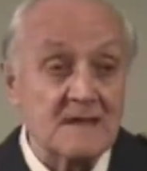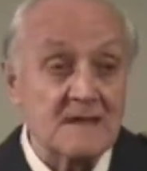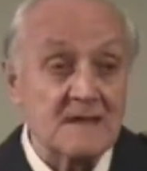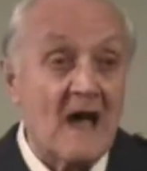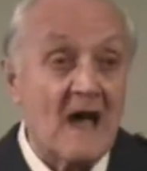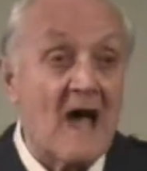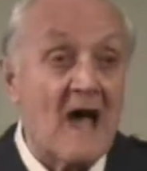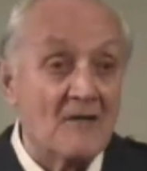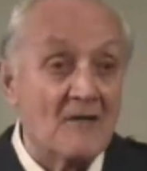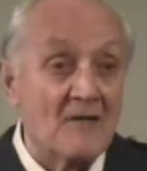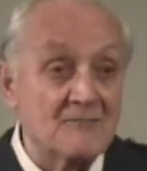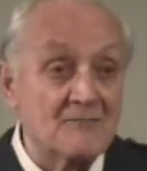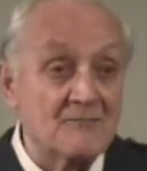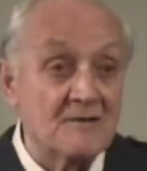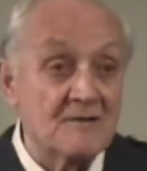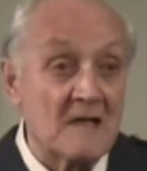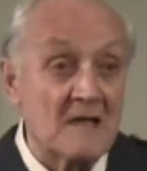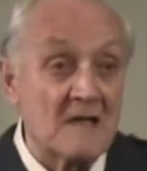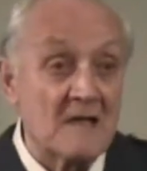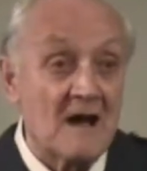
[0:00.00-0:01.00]
needs
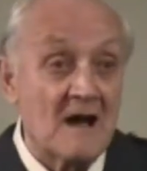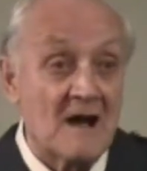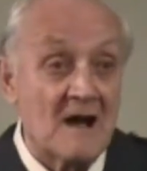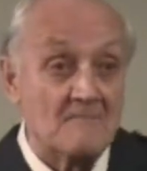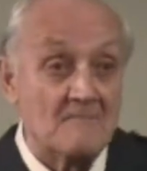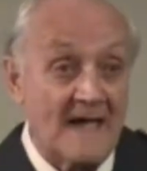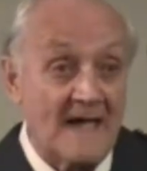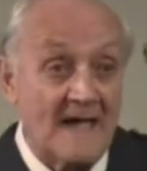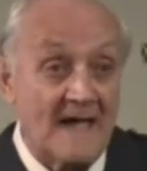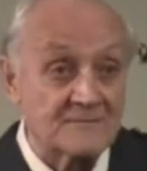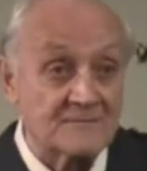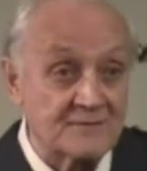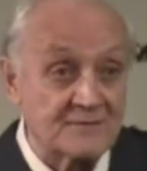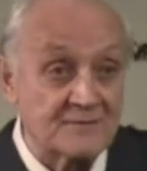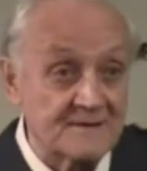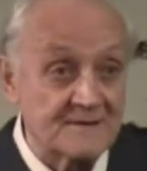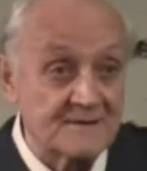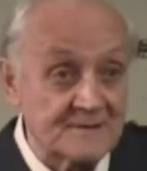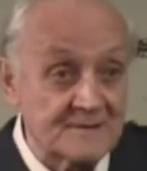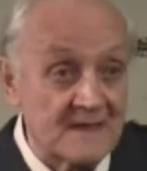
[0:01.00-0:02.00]
100 car
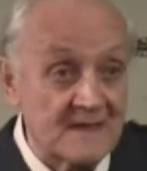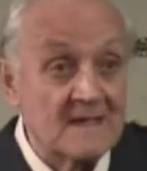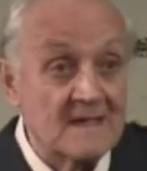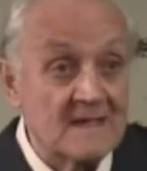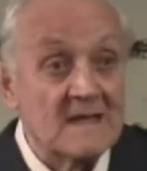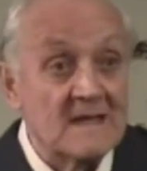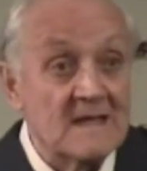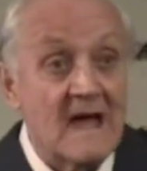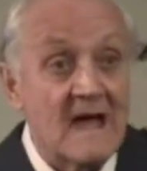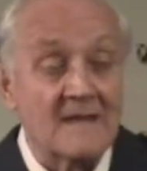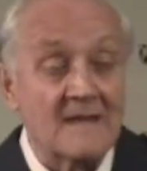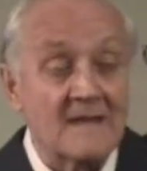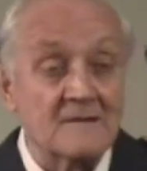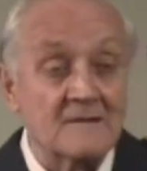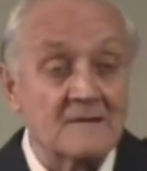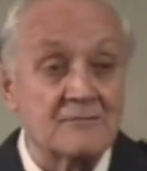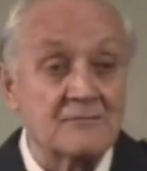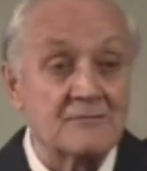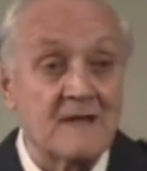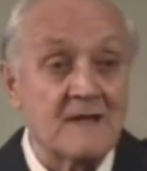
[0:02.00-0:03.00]
batteries
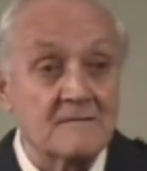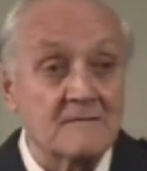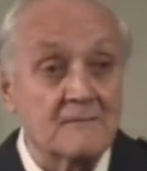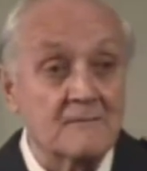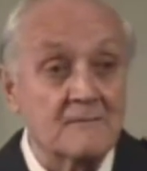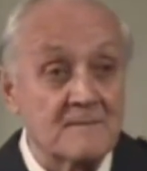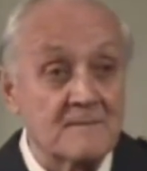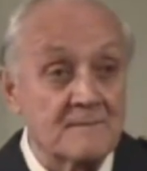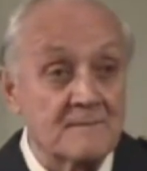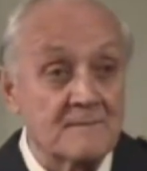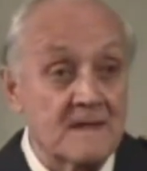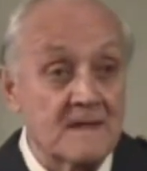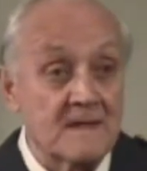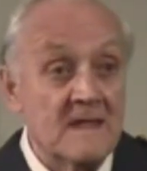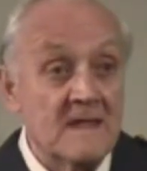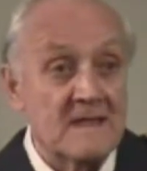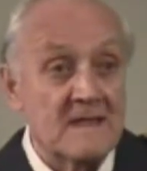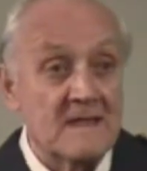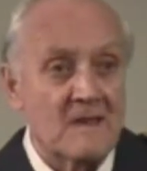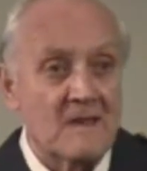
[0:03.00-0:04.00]
and a
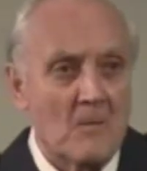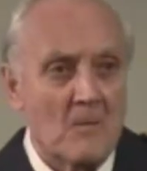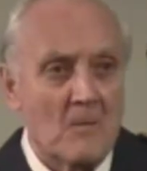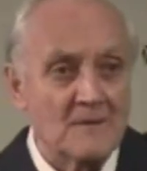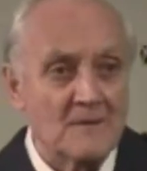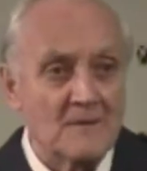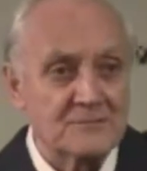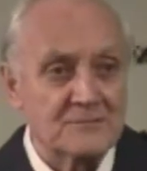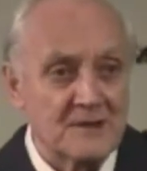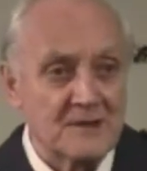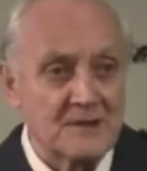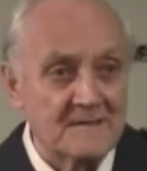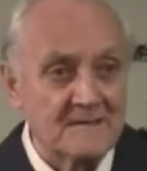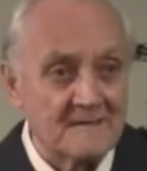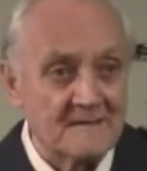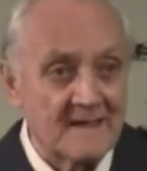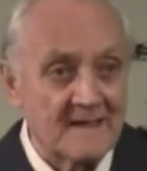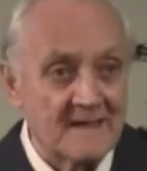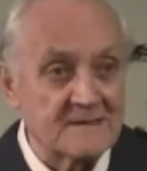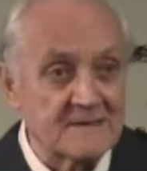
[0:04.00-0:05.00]
350
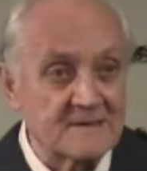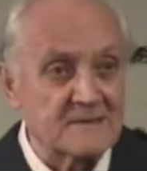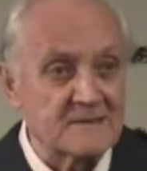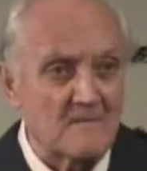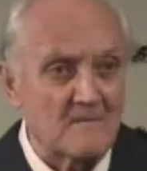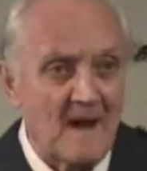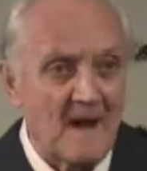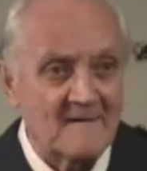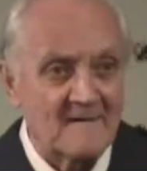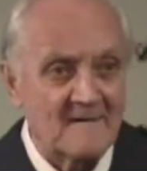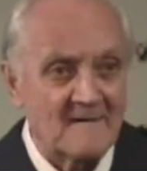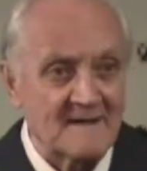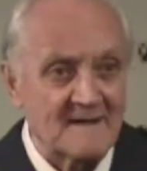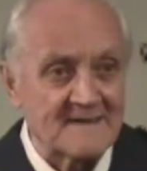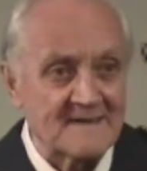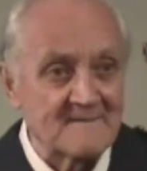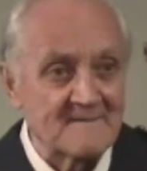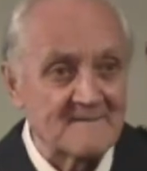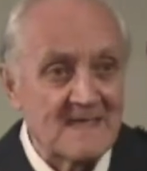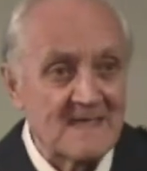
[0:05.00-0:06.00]
kilowatt generator to
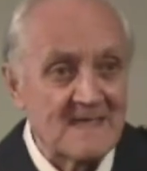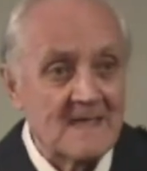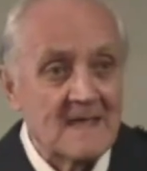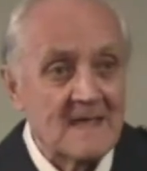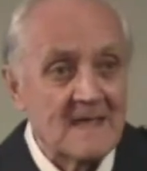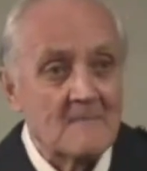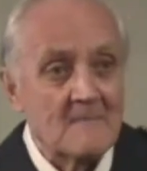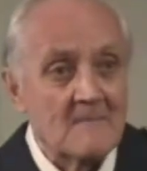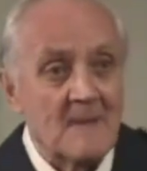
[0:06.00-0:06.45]
power it.